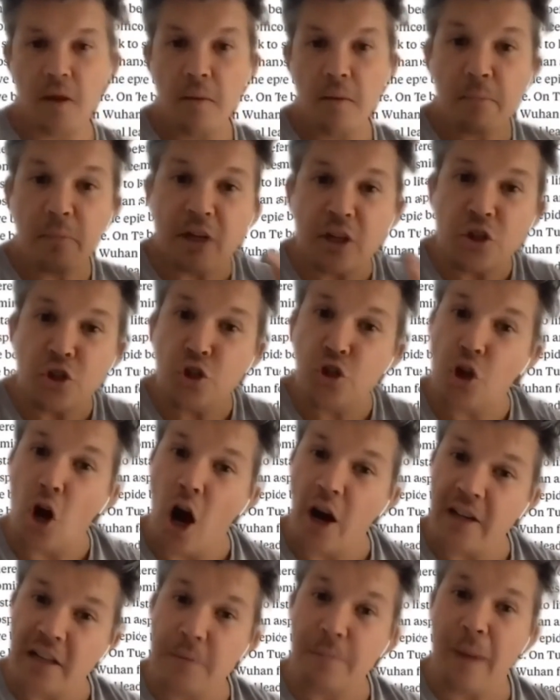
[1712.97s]
Because
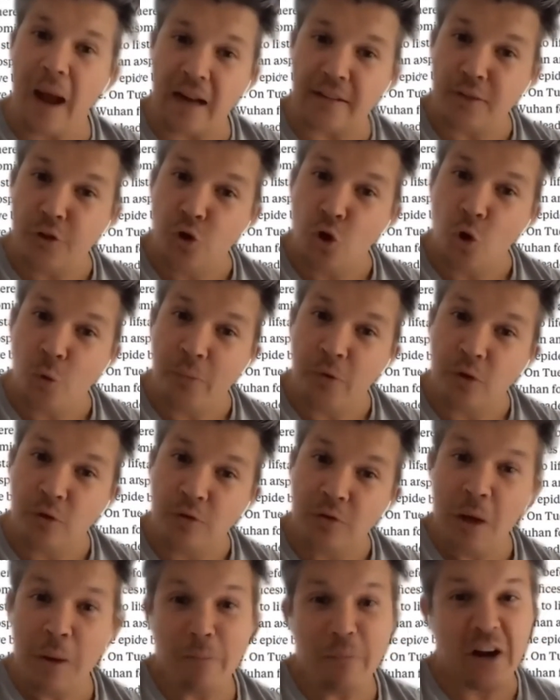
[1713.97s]
China's back to normal.
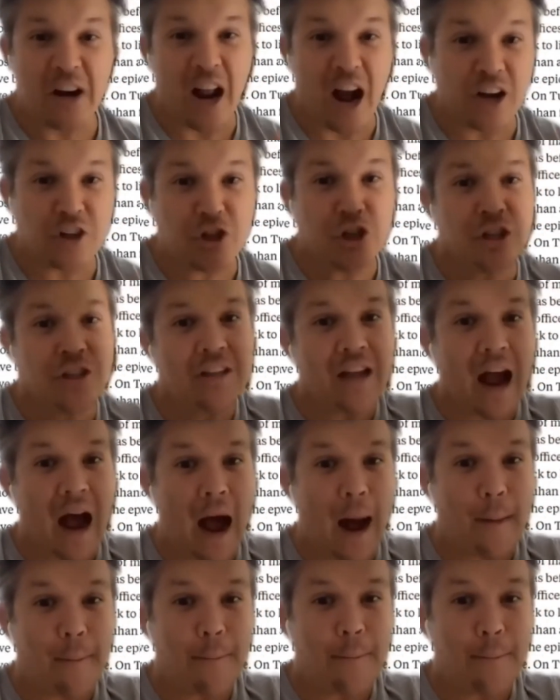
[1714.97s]
Production's up.